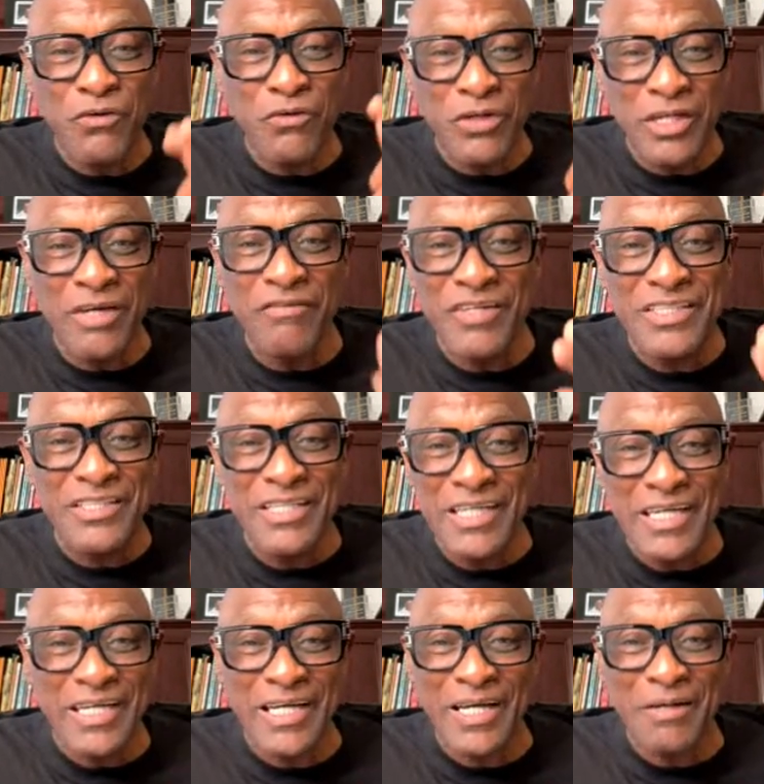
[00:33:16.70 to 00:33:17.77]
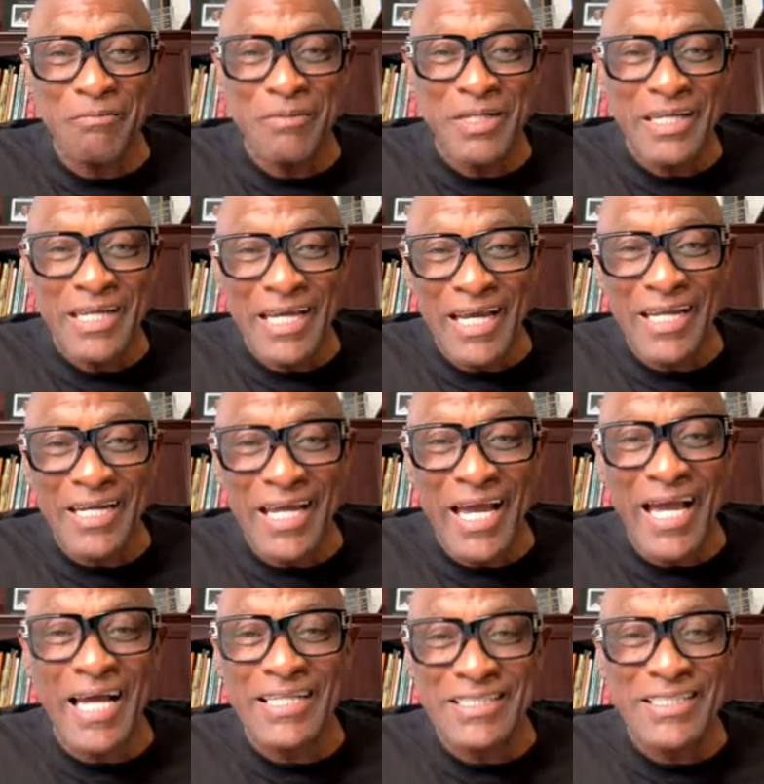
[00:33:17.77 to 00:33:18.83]
you give it to him and
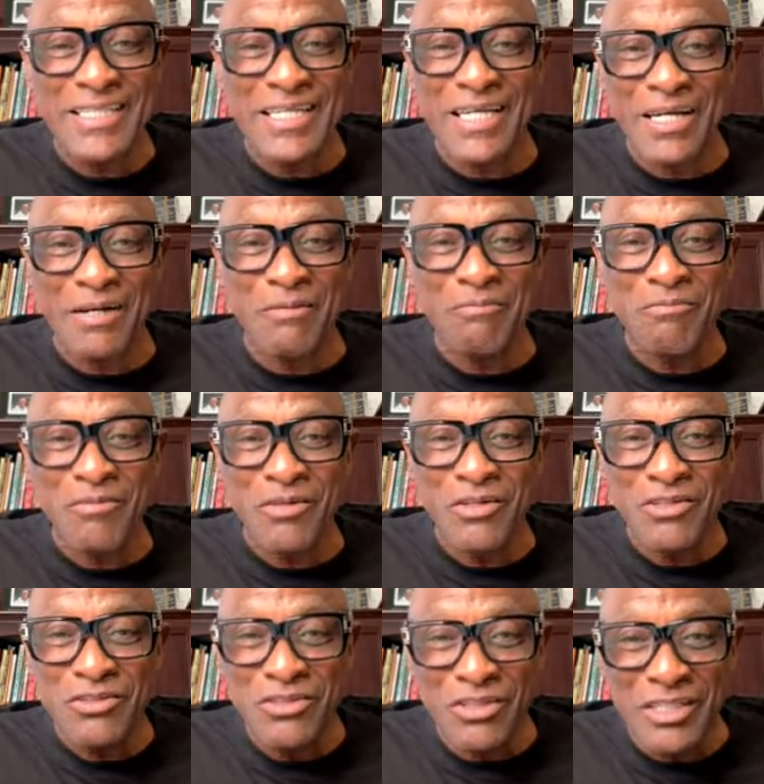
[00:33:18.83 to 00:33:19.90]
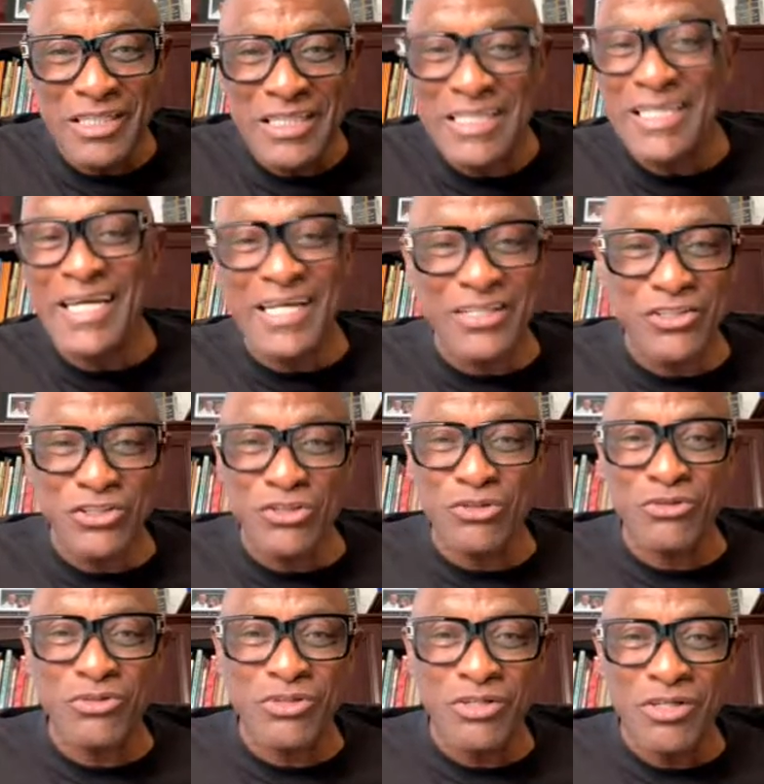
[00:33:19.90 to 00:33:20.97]
ask him to cleanse
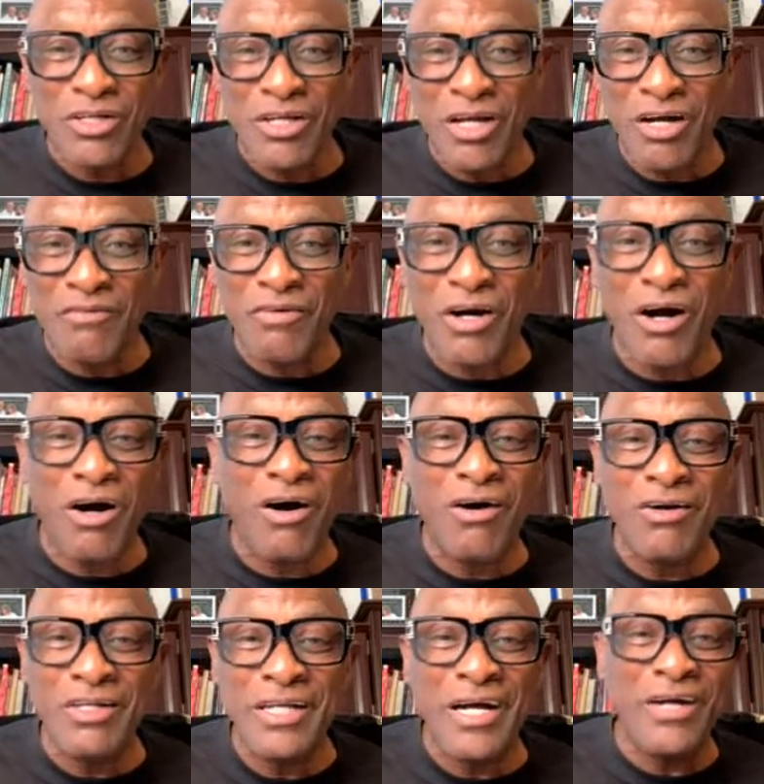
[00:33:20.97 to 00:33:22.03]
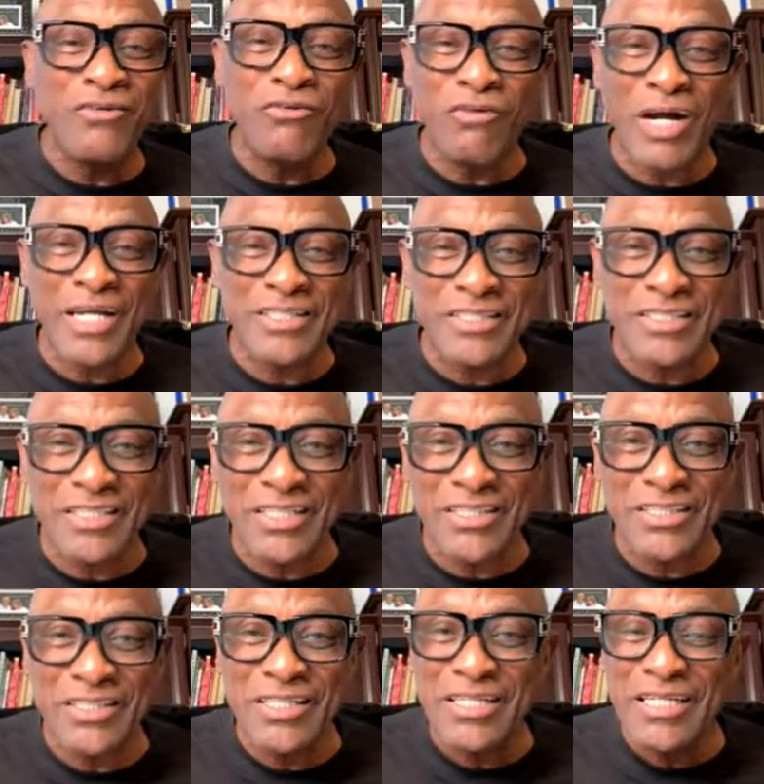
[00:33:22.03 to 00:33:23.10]
you of all
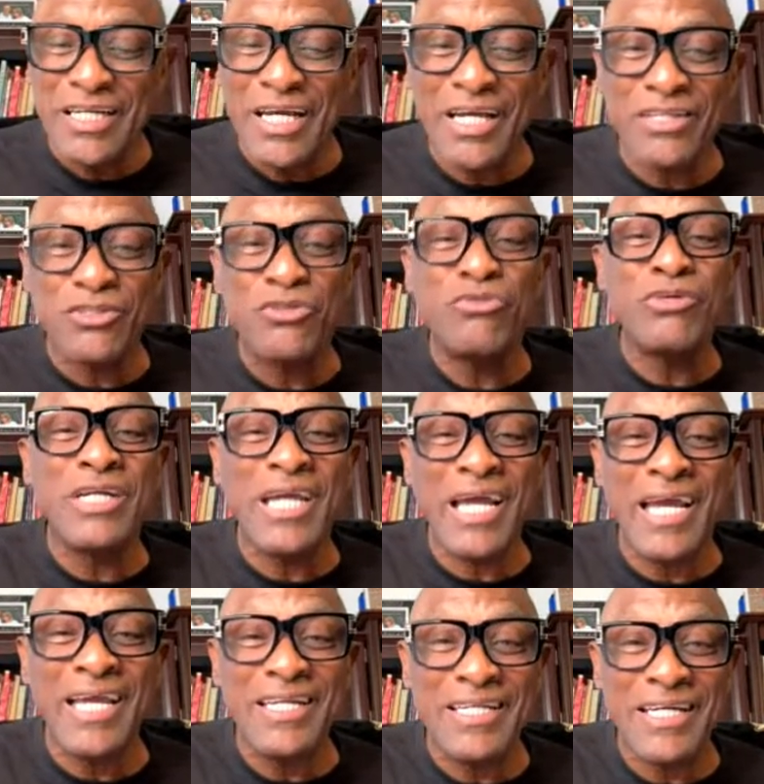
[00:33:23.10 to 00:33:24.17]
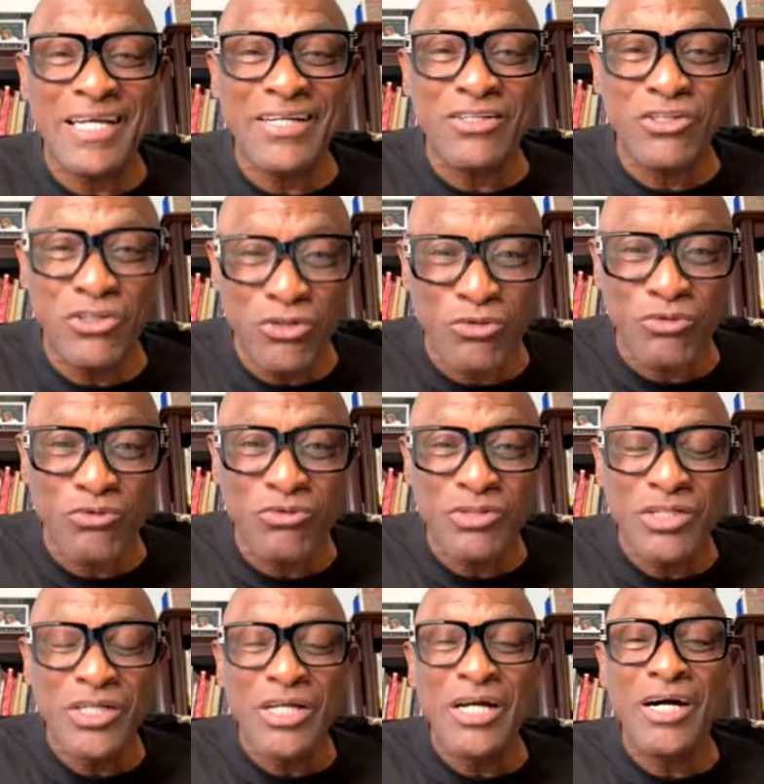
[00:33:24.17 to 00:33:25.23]
unrighteousness and create in you
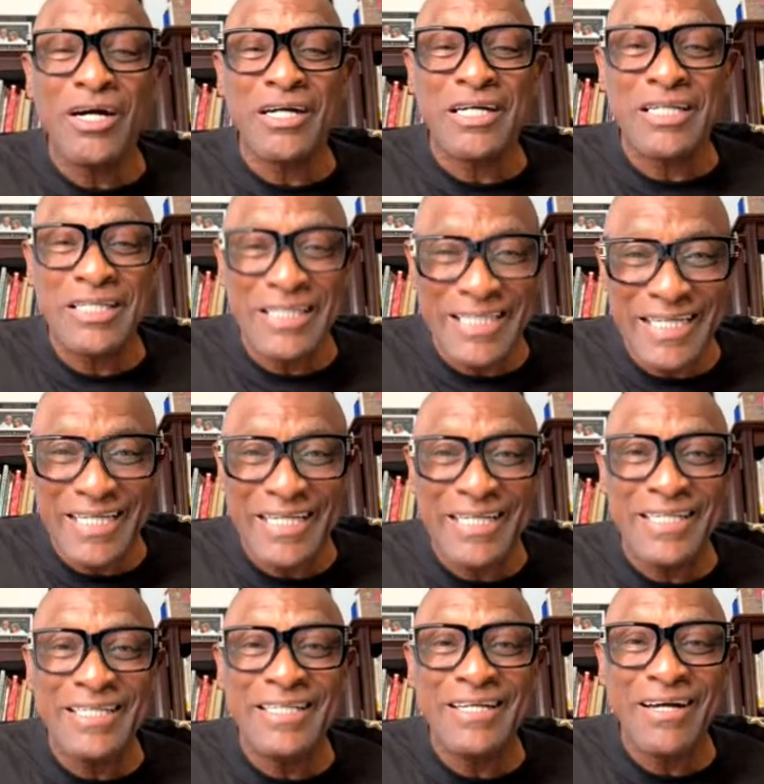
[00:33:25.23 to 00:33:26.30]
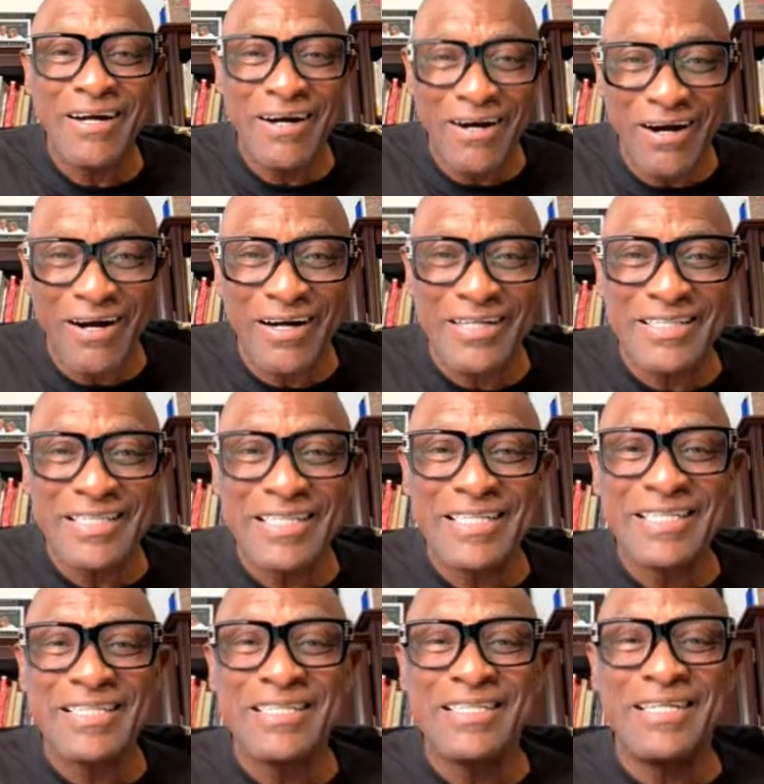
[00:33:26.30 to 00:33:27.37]
a clean heart
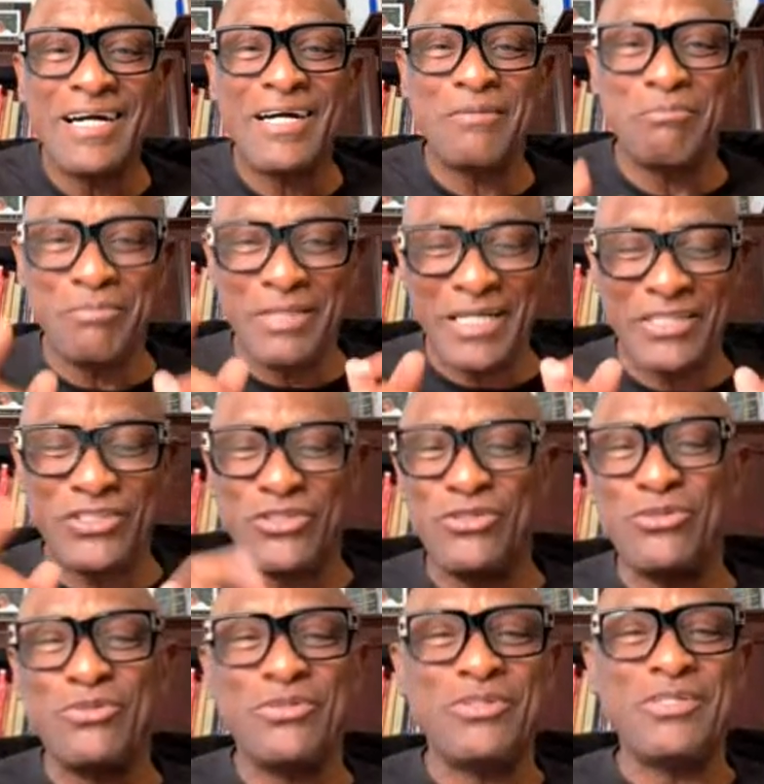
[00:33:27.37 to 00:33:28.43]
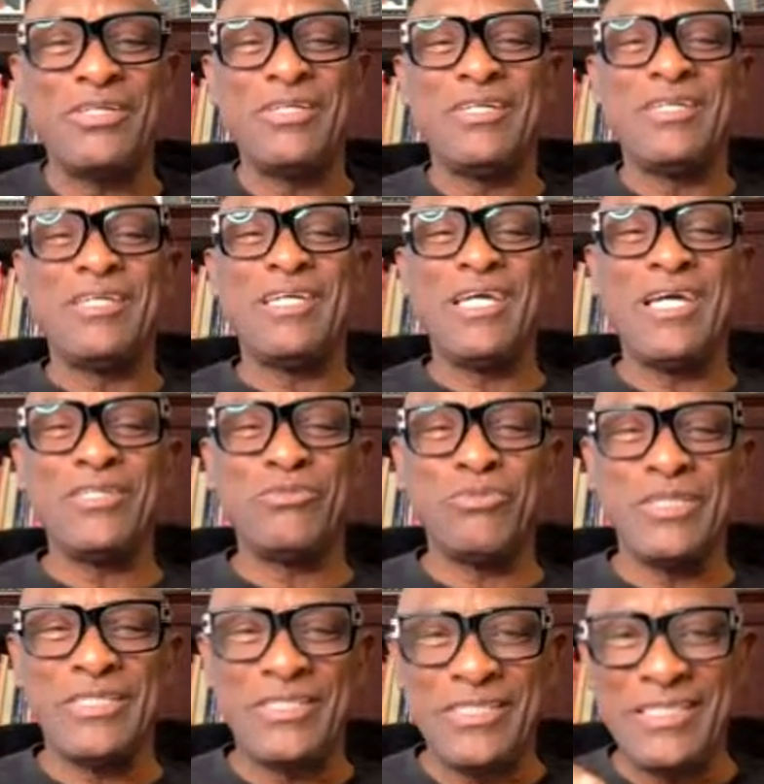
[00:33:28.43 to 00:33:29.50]
god bless you as
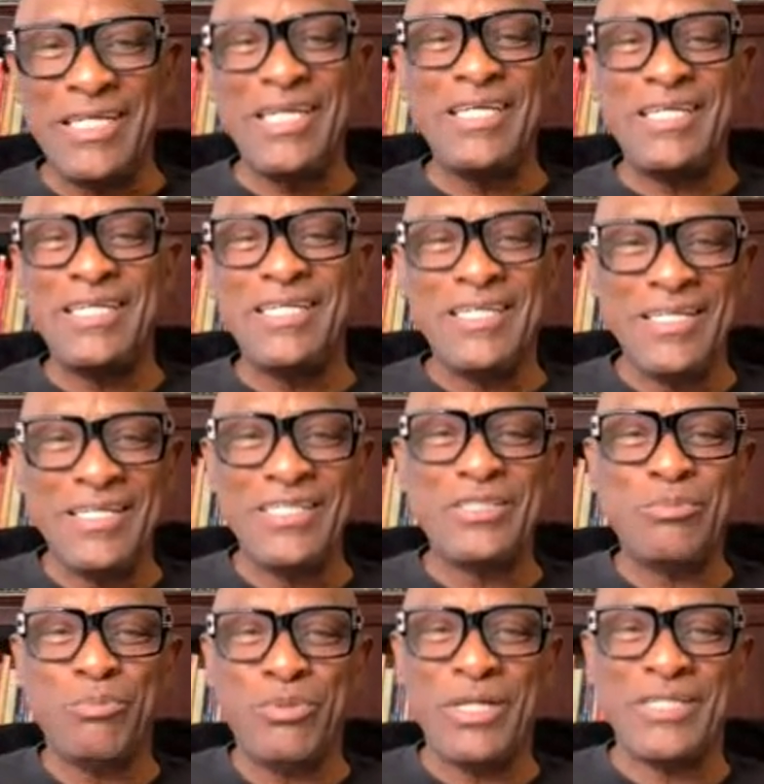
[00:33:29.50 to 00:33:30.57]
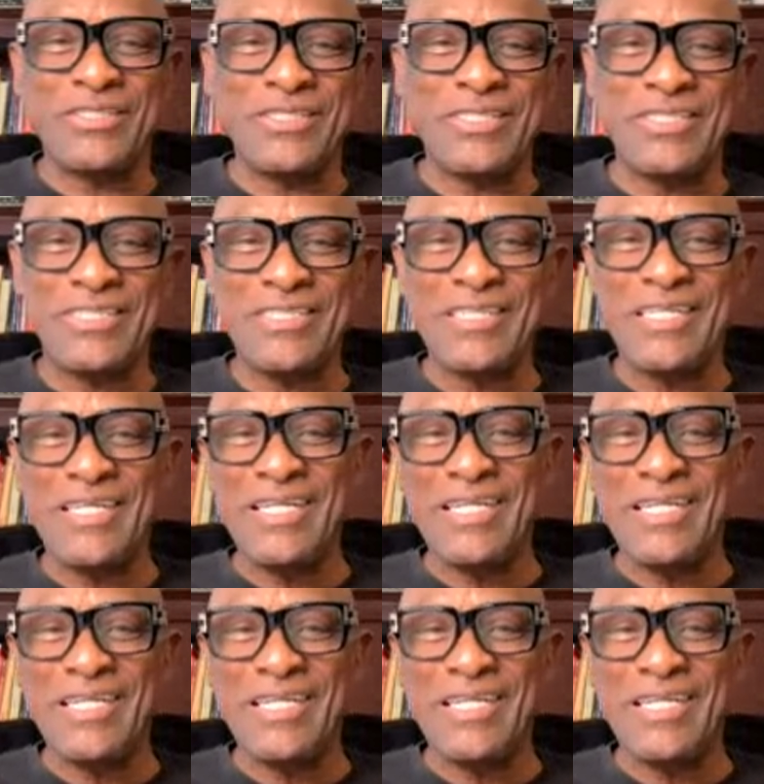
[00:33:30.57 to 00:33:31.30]
we seek his presence,